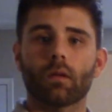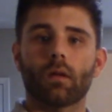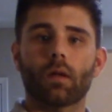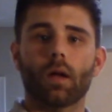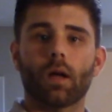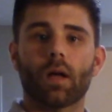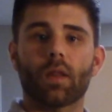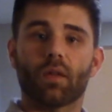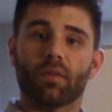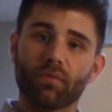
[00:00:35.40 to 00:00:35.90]

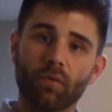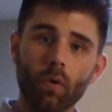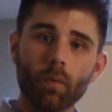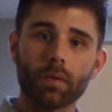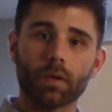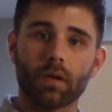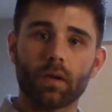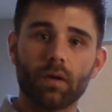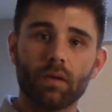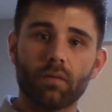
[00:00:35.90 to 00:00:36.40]
the
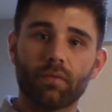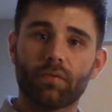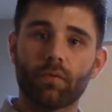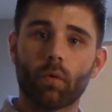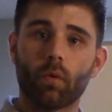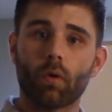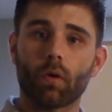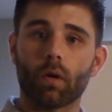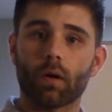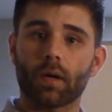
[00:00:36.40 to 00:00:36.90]
formula
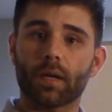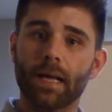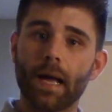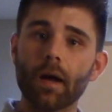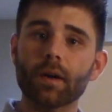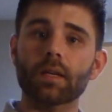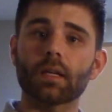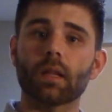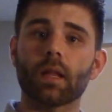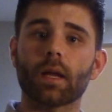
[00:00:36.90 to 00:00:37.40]
for
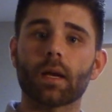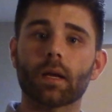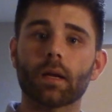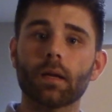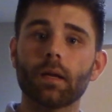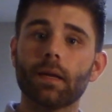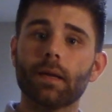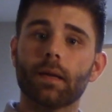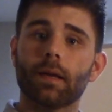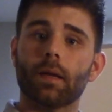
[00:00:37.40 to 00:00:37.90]

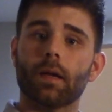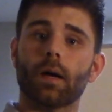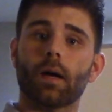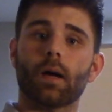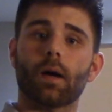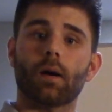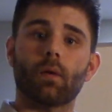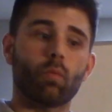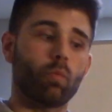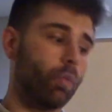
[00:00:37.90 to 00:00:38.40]
calculating
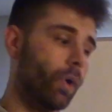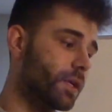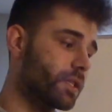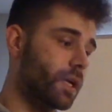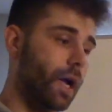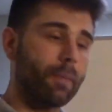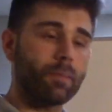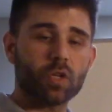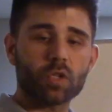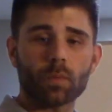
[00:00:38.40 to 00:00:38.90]
what
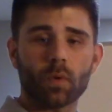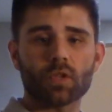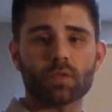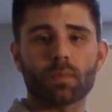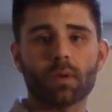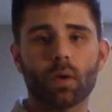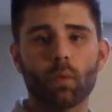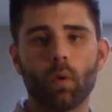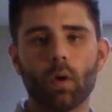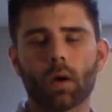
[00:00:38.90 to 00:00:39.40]
time you're supposed
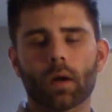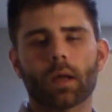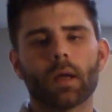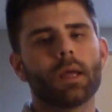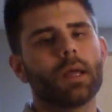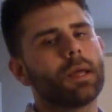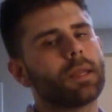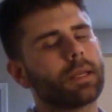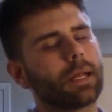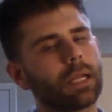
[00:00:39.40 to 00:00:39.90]
to be at work.